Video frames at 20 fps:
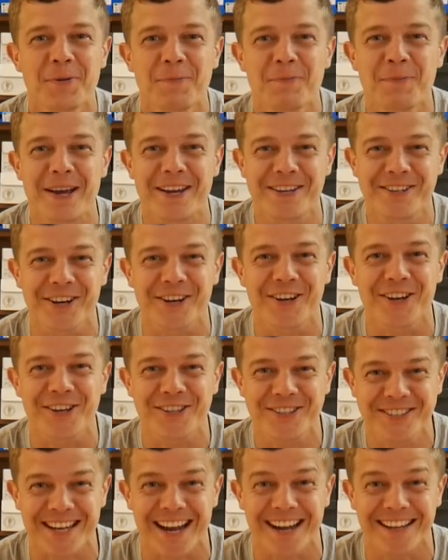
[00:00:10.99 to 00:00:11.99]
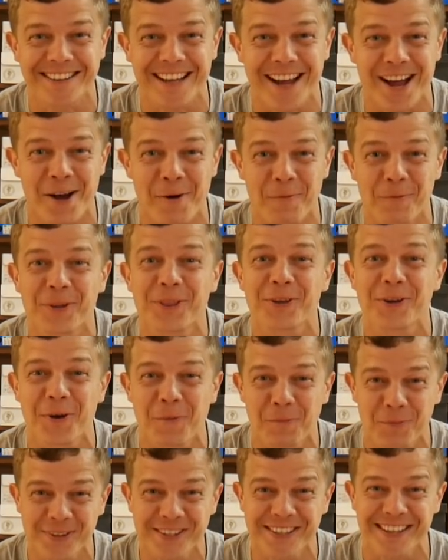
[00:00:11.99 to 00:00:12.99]
Make sure you're sat down with a
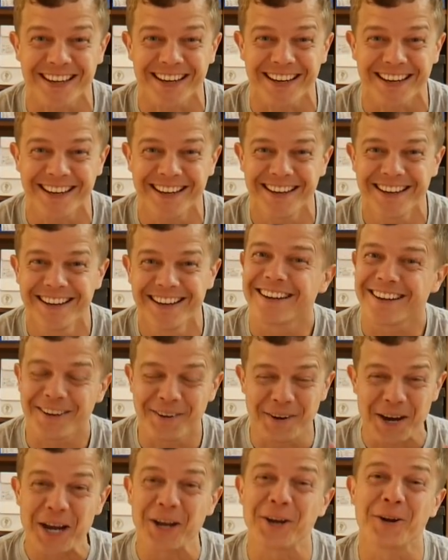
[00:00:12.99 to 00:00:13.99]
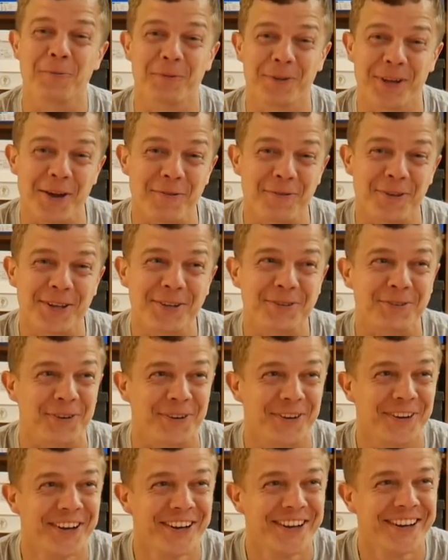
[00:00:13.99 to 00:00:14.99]
cup of tea. You ain't gonna believe this
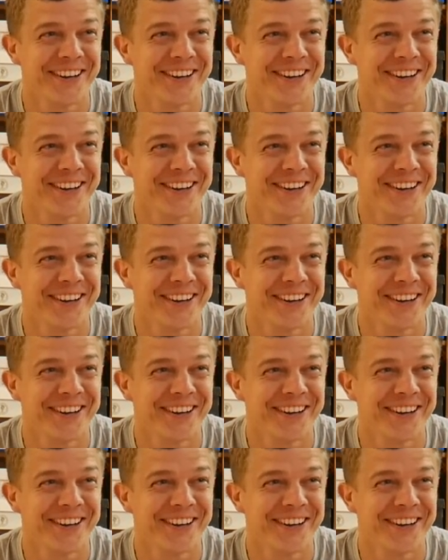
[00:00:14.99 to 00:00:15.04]
one.